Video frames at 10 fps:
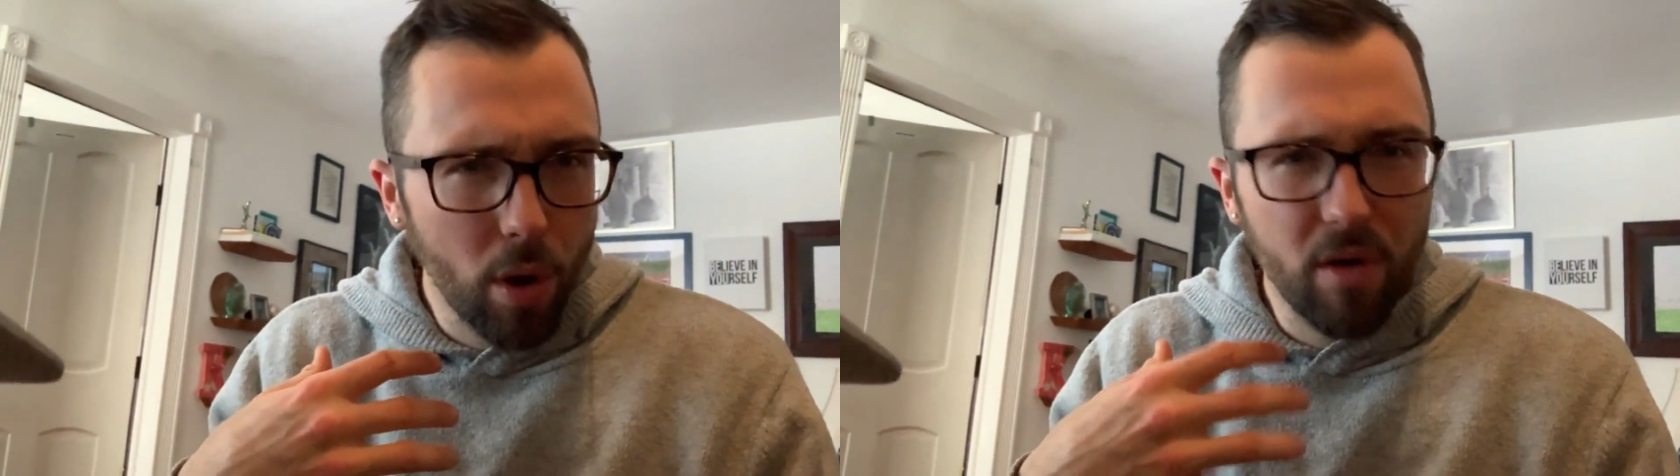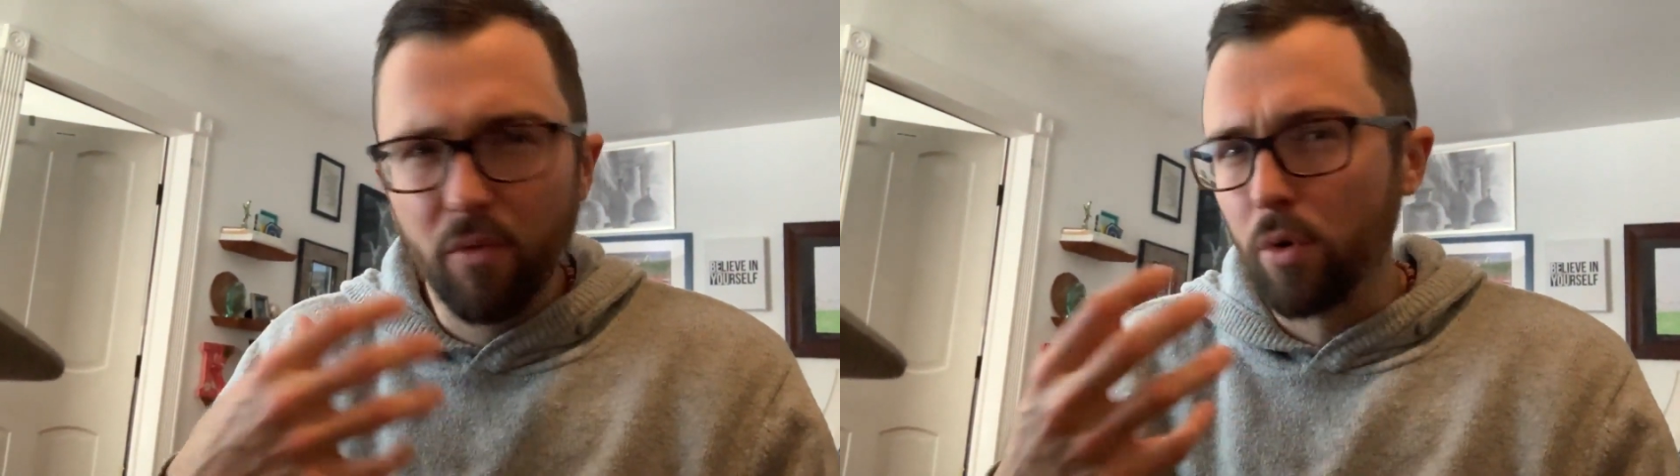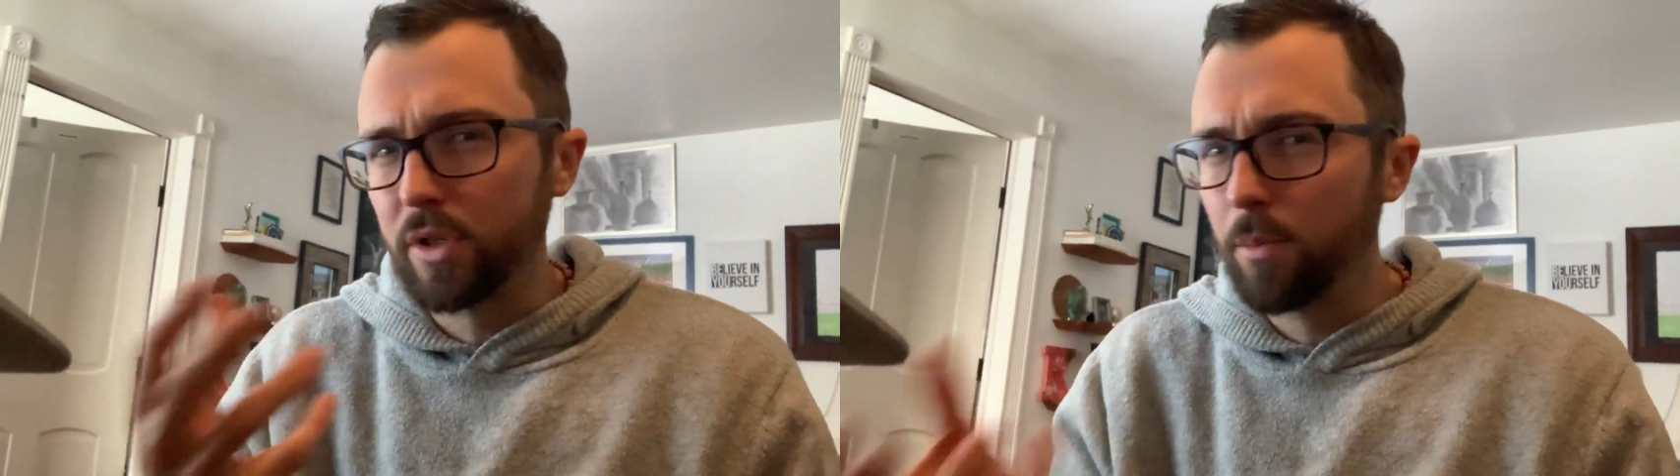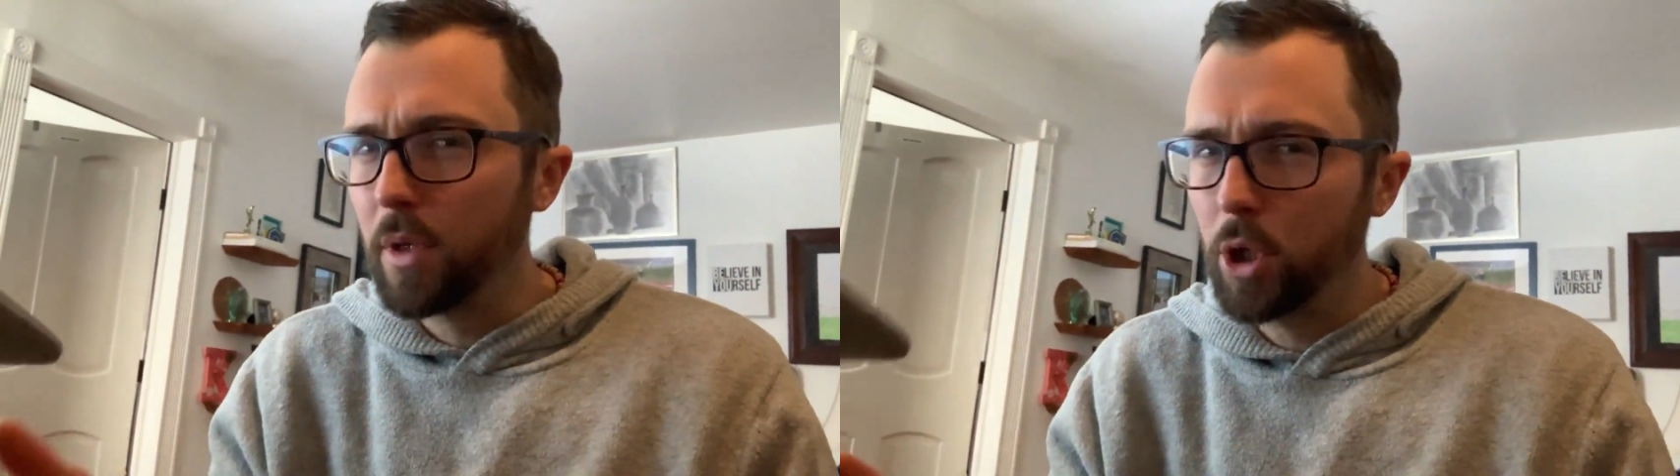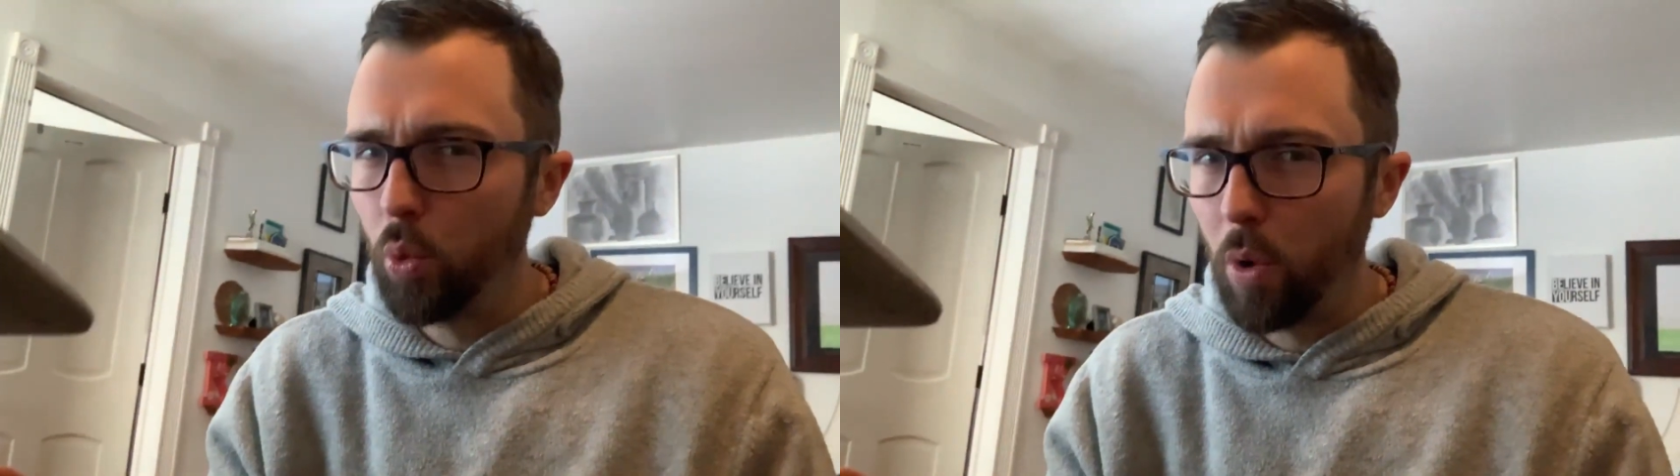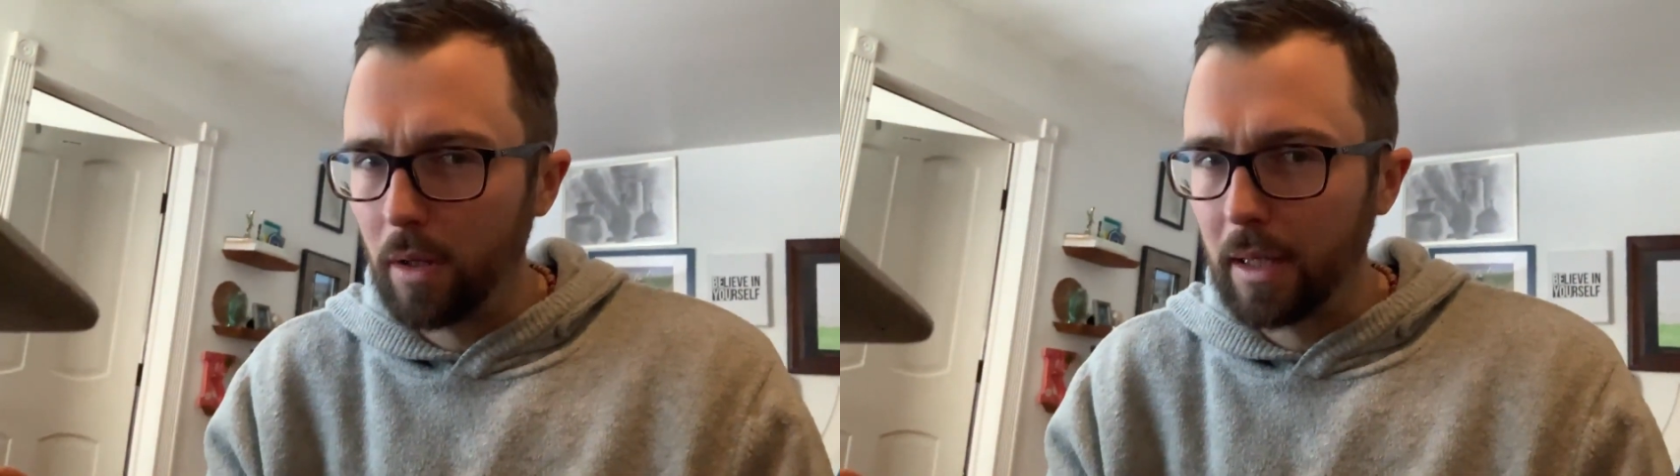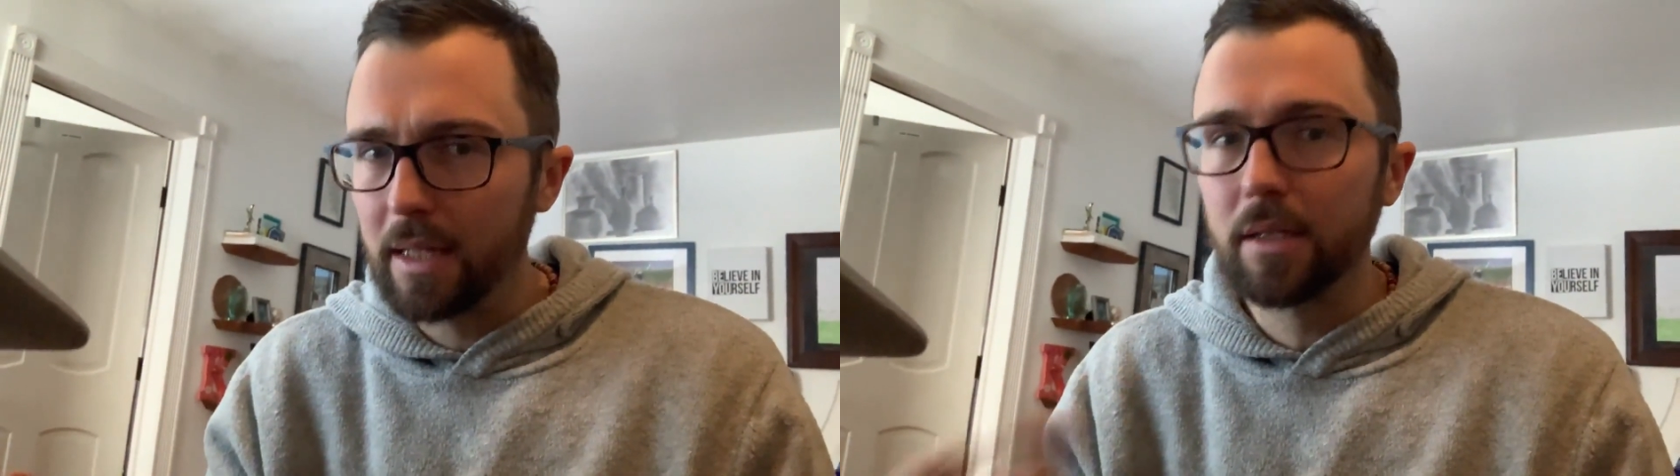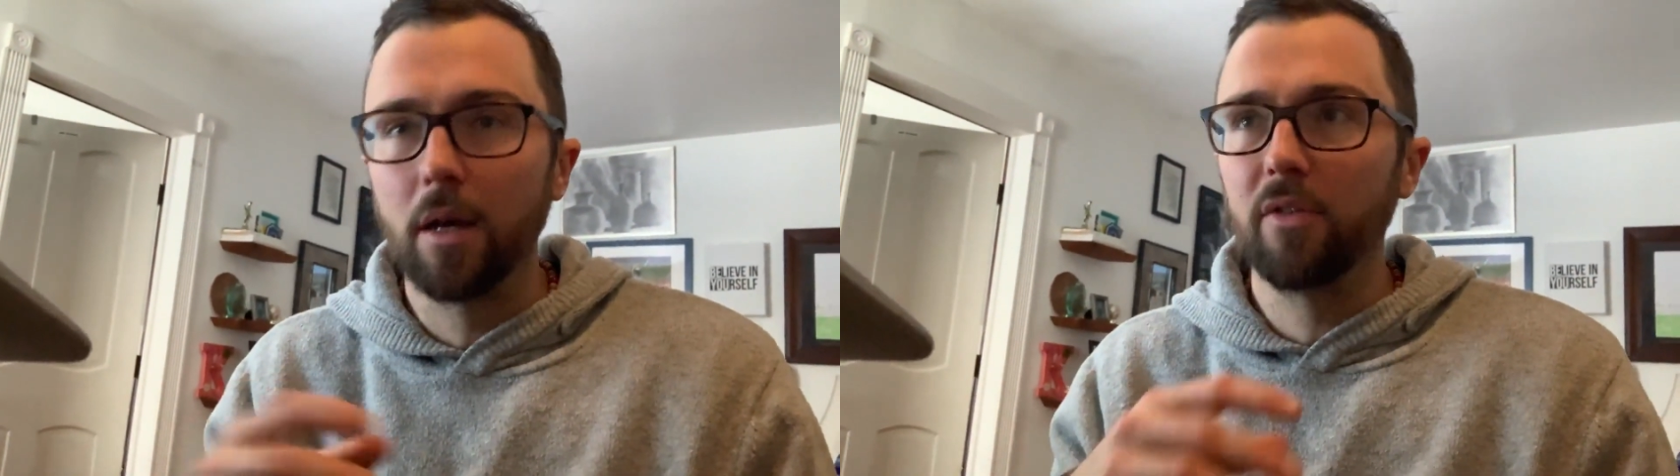of or something you want
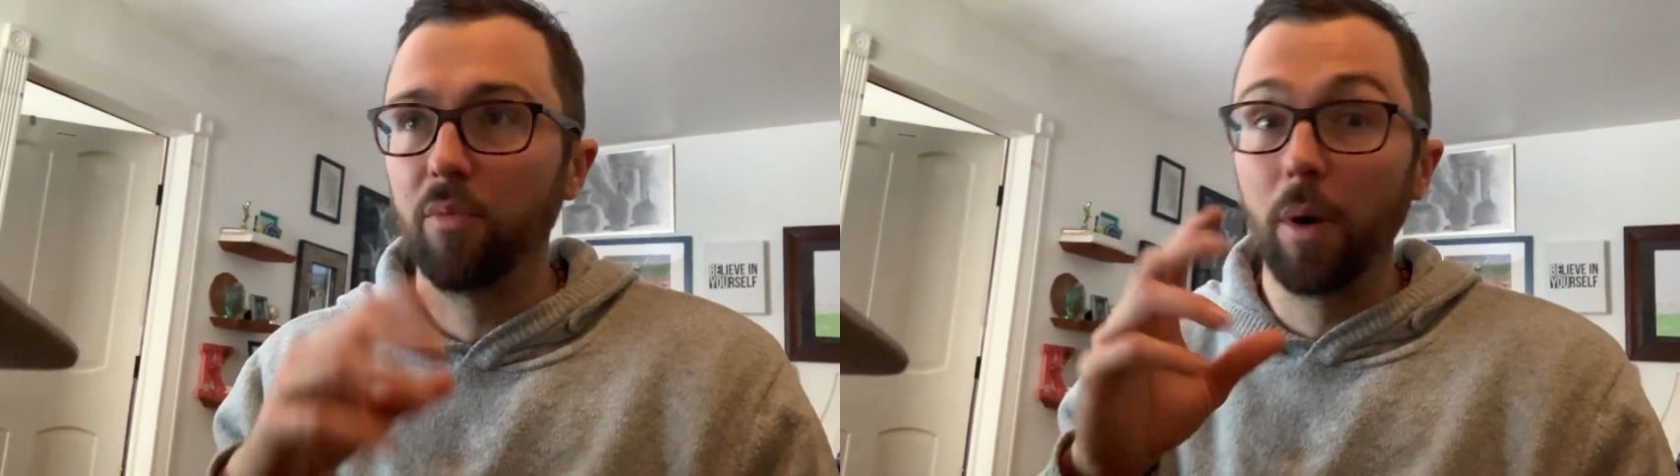less of.